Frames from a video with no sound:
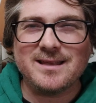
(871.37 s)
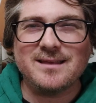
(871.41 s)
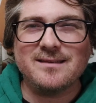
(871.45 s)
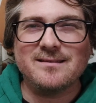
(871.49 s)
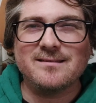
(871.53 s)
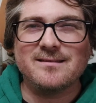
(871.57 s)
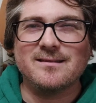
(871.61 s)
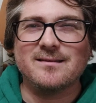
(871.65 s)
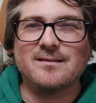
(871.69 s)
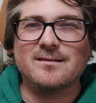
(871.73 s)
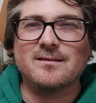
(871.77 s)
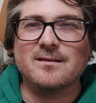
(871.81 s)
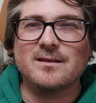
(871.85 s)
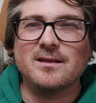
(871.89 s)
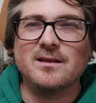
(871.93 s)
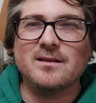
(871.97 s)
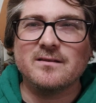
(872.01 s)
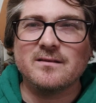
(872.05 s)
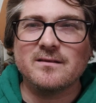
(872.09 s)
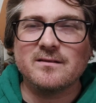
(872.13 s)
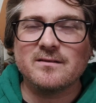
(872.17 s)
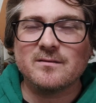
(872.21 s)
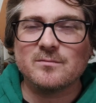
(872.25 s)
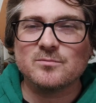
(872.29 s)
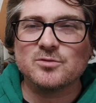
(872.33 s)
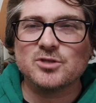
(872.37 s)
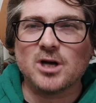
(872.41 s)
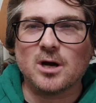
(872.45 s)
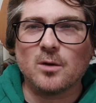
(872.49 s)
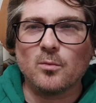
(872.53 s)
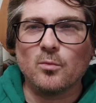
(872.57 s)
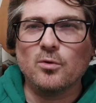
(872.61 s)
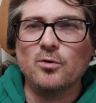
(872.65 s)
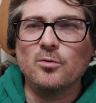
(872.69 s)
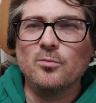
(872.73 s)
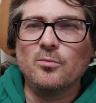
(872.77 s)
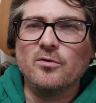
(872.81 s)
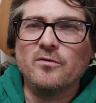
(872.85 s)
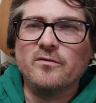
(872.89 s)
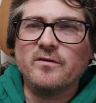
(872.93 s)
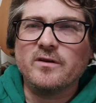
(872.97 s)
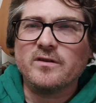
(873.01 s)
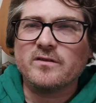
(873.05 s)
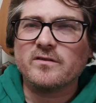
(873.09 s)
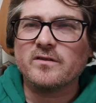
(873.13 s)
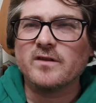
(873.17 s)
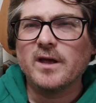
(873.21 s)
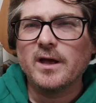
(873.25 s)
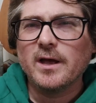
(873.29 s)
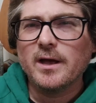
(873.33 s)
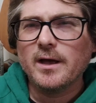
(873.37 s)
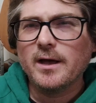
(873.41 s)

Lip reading: he's in some John Woo movies.